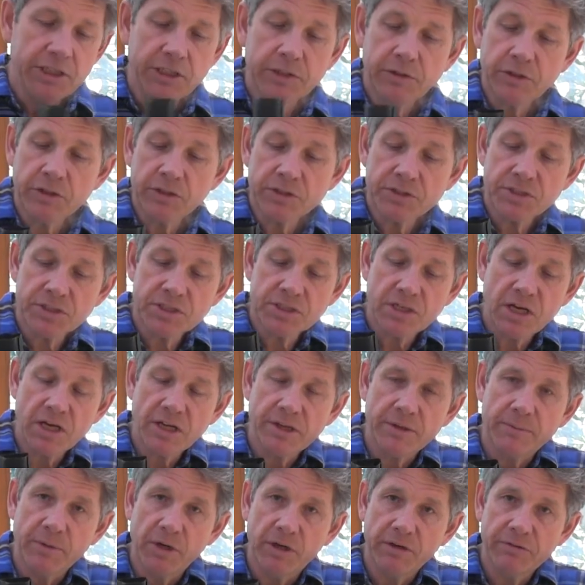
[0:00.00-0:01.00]
You could
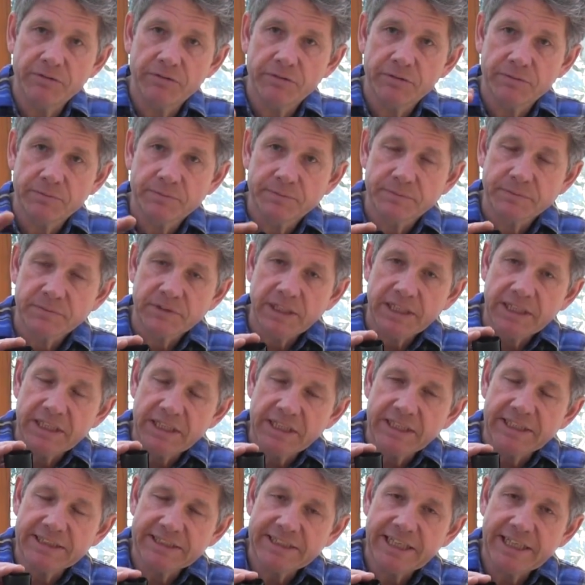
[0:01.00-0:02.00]
start them off
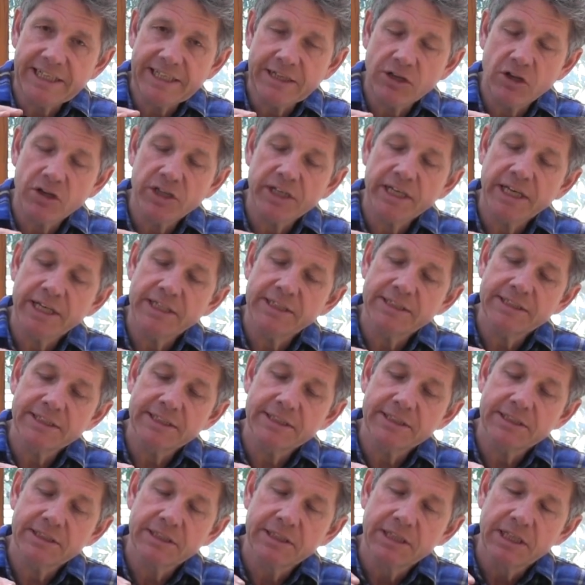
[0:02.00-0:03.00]
in these
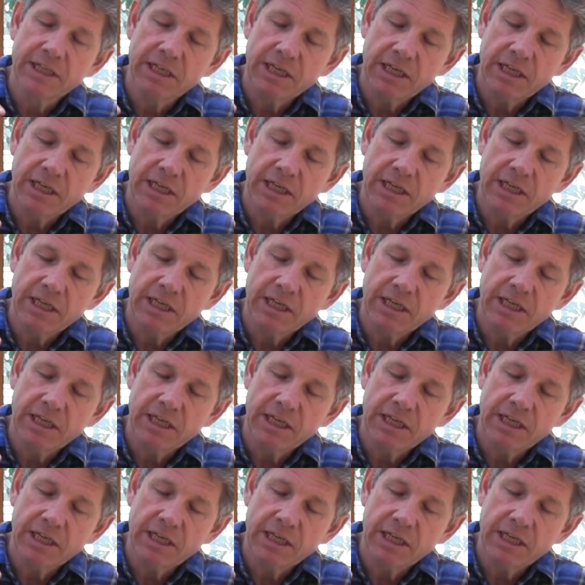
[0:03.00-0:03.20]
elongated